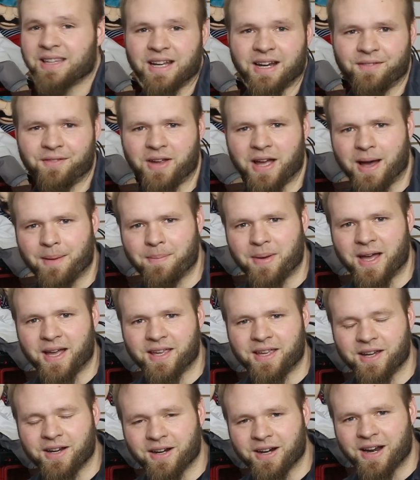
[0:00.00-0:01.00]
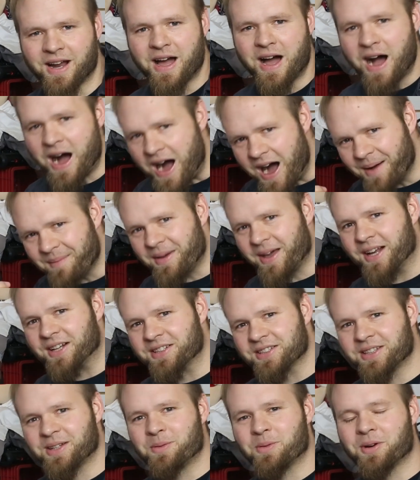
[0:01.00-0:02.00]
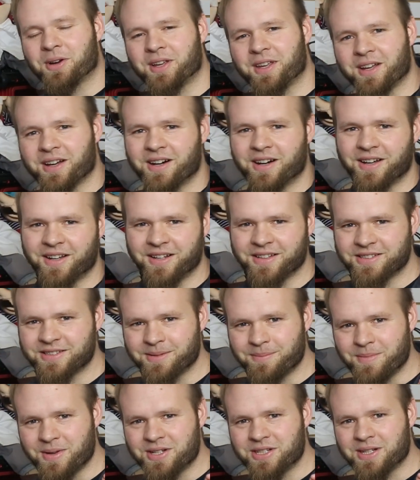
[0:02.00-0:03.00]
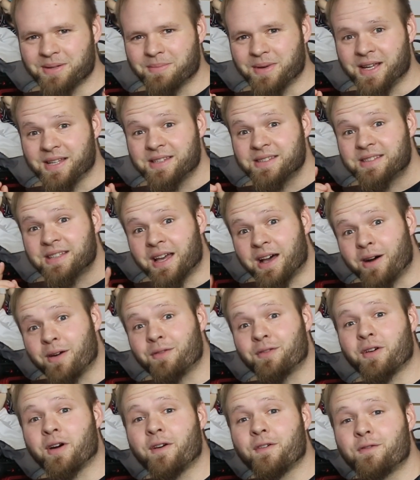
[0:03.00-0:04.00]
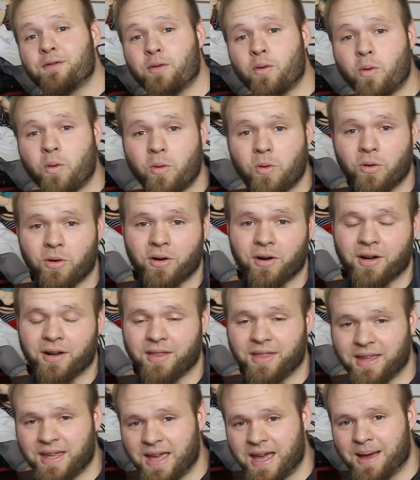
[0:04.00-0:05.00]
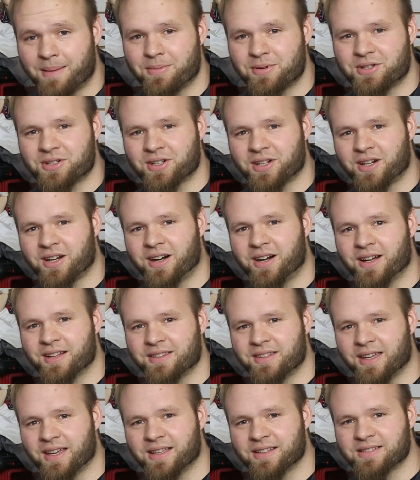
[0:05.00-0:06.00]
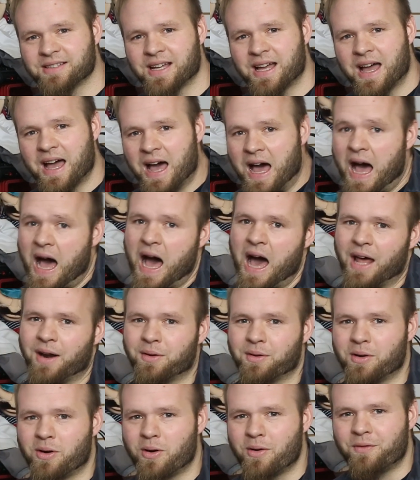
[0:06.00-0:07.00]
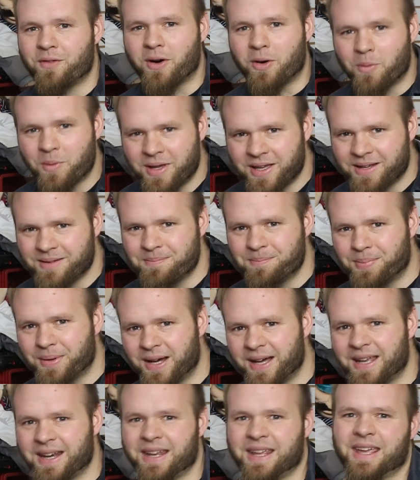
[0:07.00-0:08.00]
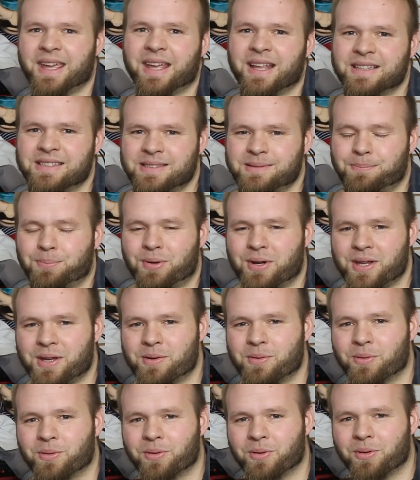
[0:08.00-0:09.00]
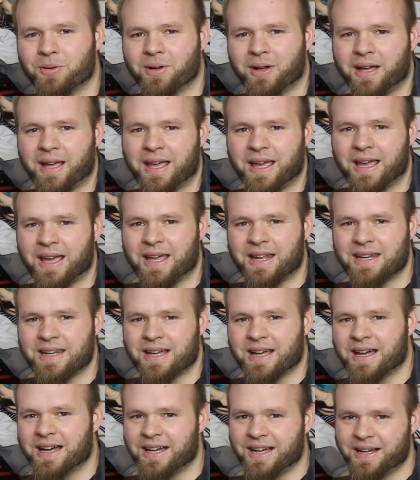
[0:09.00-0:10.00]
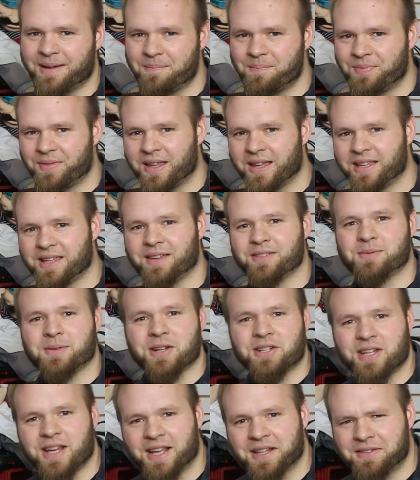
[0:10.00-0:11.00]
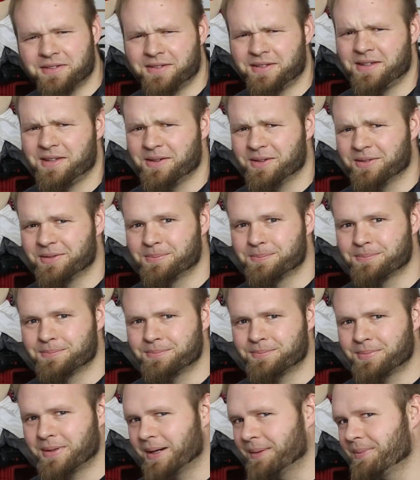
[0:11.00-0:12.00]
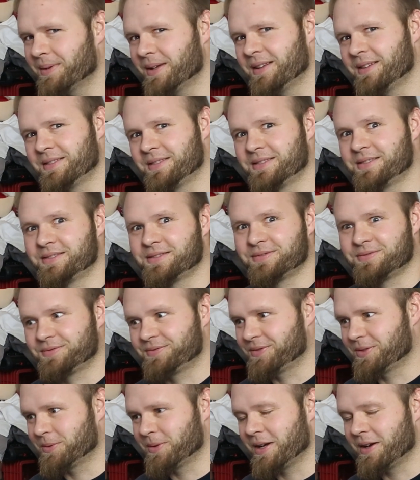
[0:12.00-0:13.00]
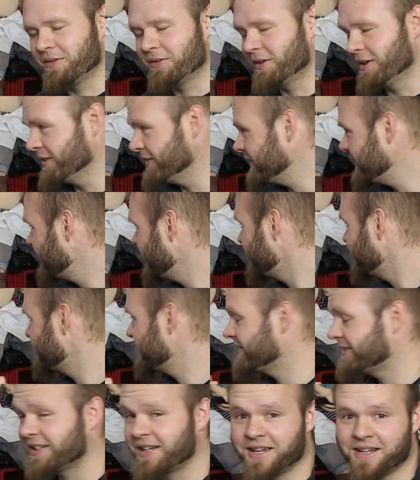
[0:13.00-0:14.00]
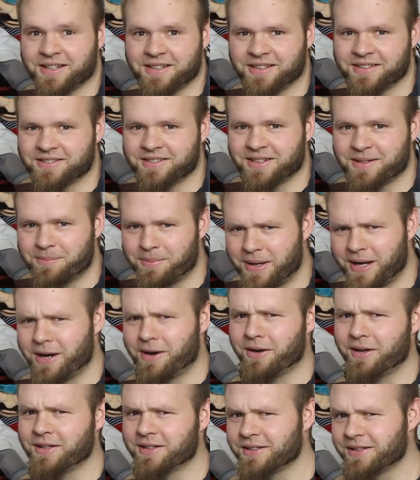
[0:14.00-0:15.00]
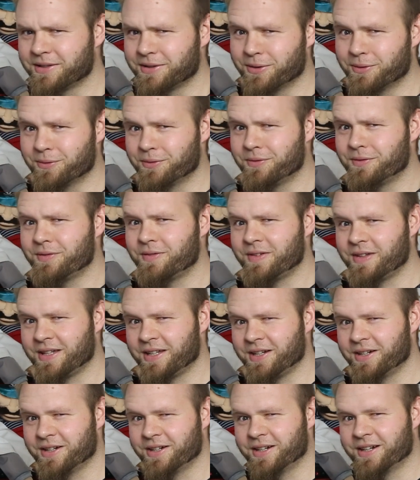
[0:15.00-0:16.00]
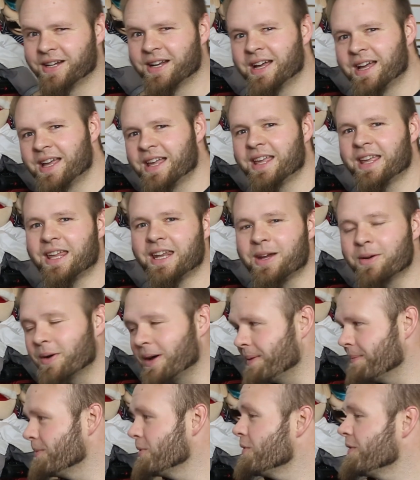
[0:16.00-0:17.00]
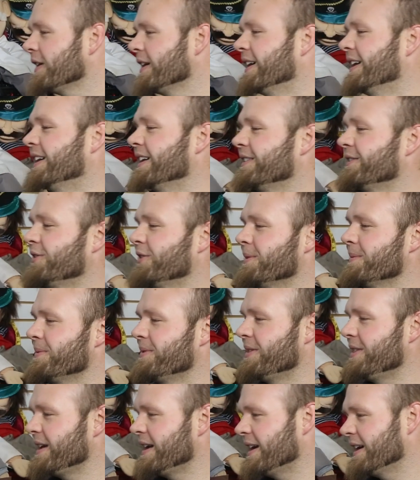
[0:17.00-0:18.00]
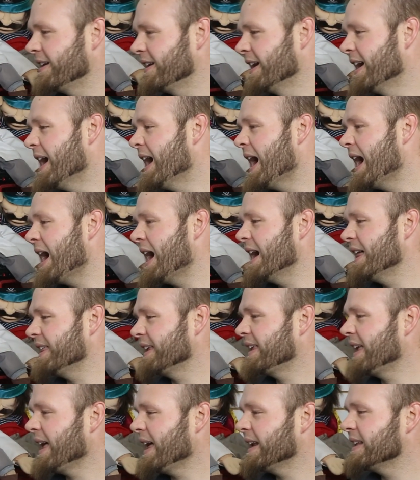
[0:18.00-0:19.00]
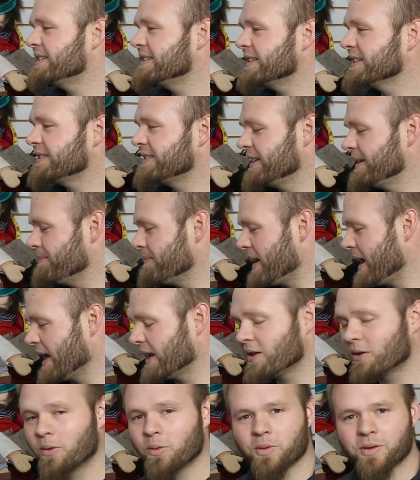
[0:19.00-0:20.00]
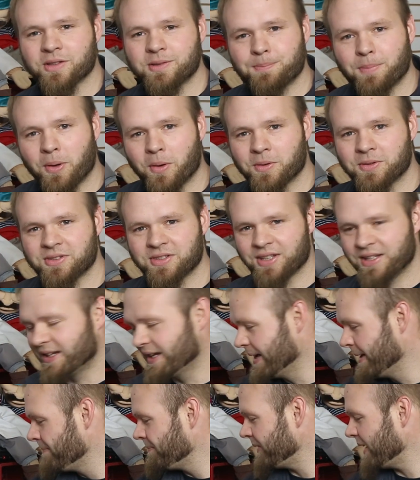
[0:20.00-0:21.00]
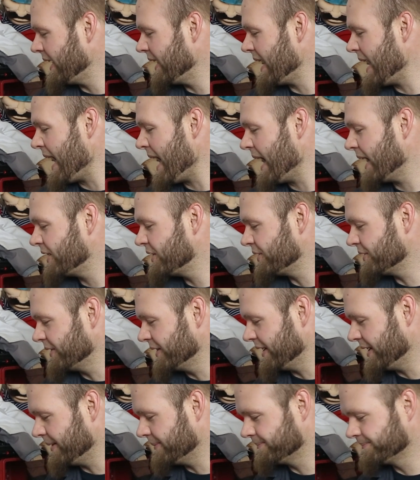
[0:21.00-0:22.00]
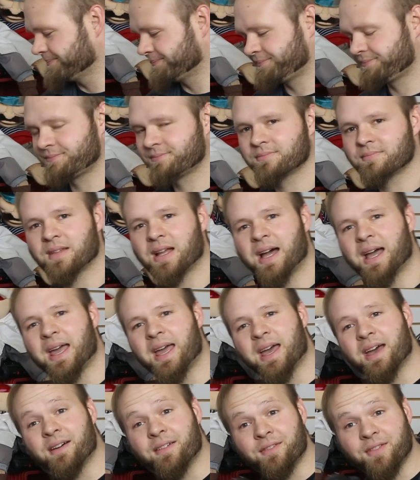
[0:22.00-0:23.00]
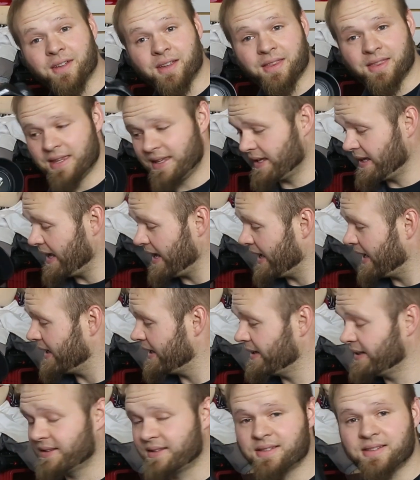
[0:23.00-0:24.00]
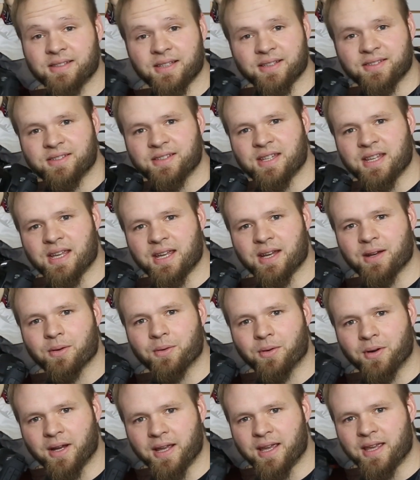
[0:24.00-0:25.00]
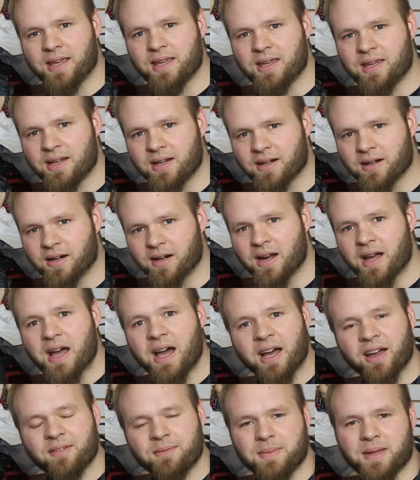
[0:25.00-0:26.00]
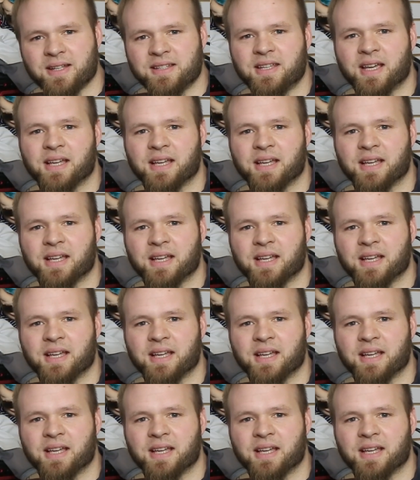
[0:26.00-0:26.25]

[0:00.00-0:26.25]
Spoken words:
that I've got back here, I'm actually working on a submission myself for the Aperture contest. I don't know if I'll win, but it's pretty cool, and it gives me a chance to use puppets for whatever reason. That's a scientist and a pirate. Go figure. Anyway, moving on from there, the Canon 6D manual was posted, and actually, I have the Canon 6D right here. I've been